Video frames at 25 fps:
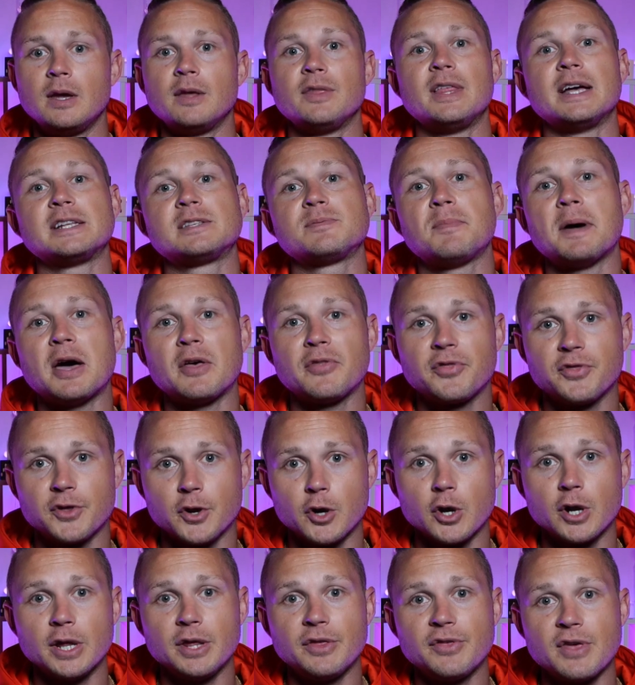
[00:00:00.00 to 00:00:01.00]
That's about
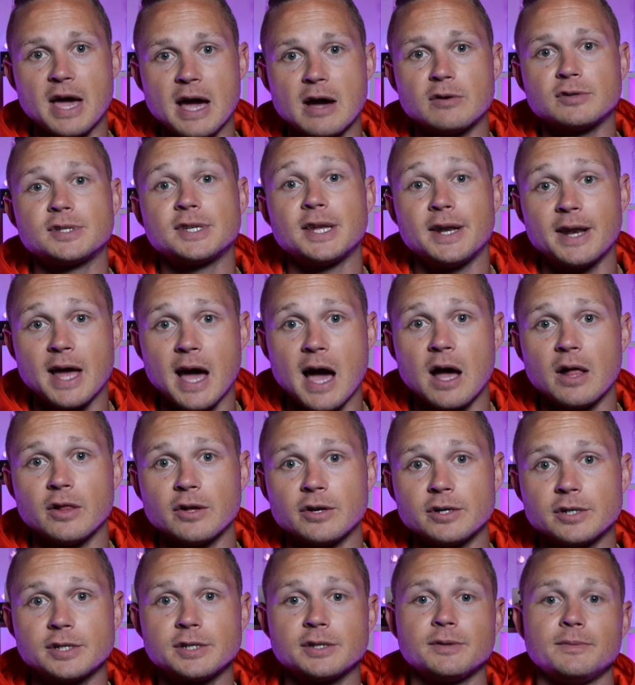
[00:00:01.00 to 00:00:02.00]

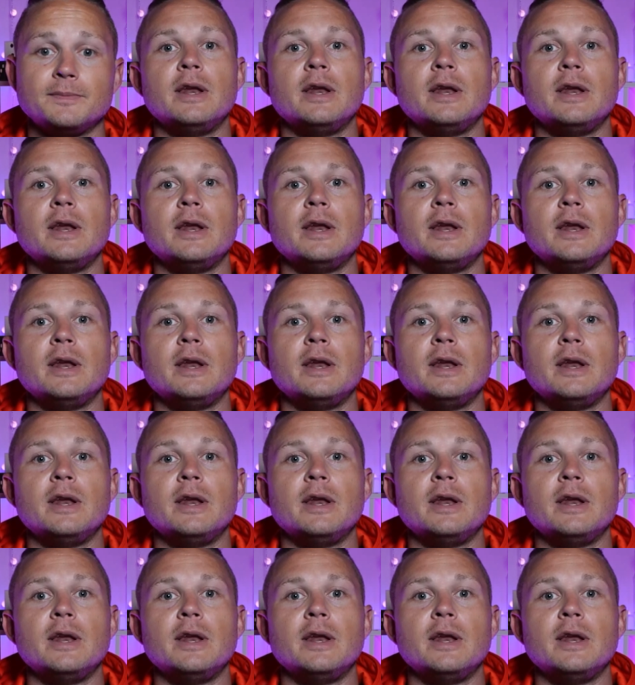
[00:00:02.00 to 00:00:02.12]
$30,000.